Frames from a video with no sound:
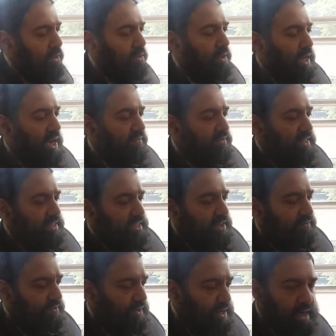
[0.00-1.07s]
you have this
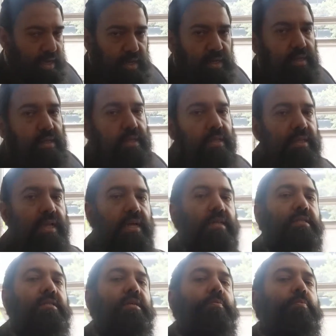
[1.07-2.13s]
kavanah,
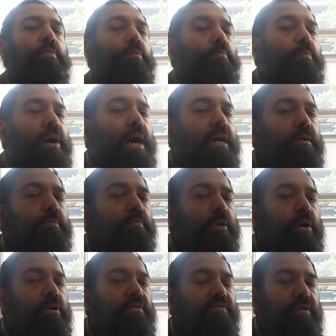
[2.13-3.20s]
that's the bottom
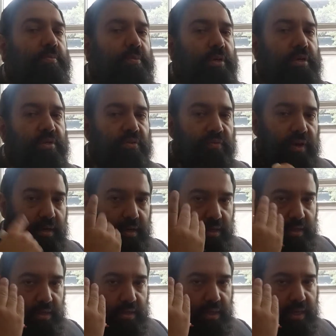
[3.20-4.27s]
part of the Bir of
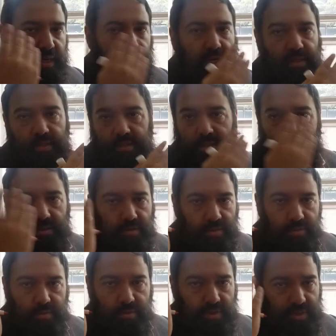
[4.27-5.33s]
Arich. Again, it's
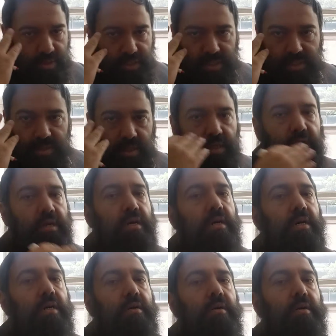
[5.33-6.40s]
just
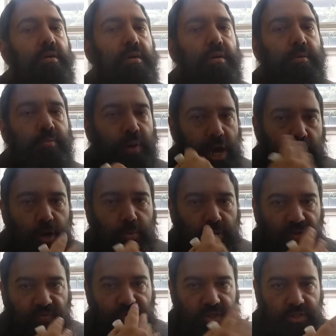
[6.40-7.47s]
a
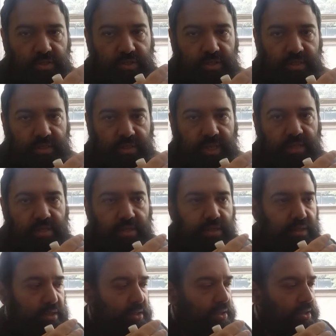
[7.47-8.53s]
parable for us to understand.
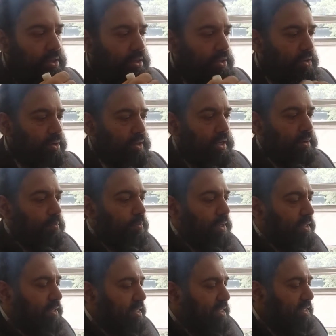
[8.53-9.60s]
Okay, by
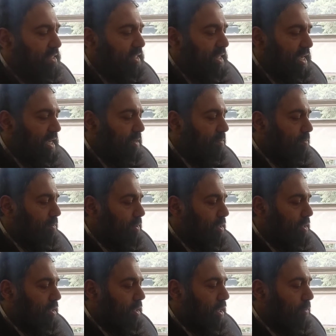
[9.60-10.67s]
this name,
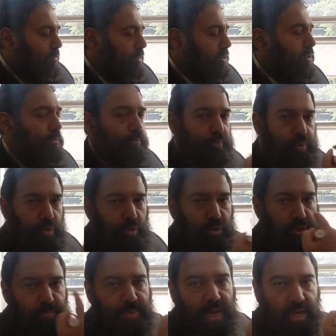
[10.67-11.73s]
person
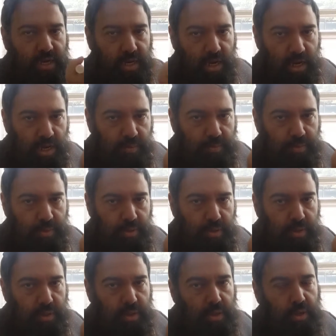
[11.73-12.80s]
pulls back up
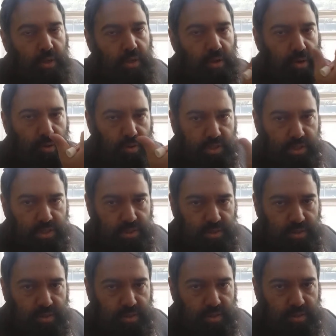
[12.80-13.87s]
all this,
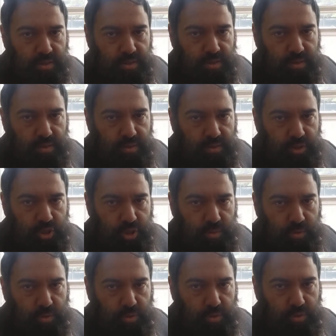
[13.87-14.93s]
the
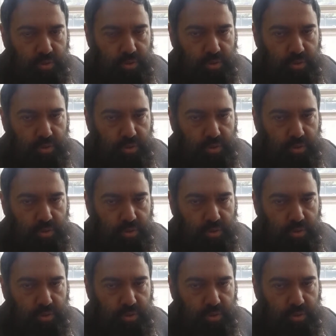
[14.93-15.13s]
neshamot,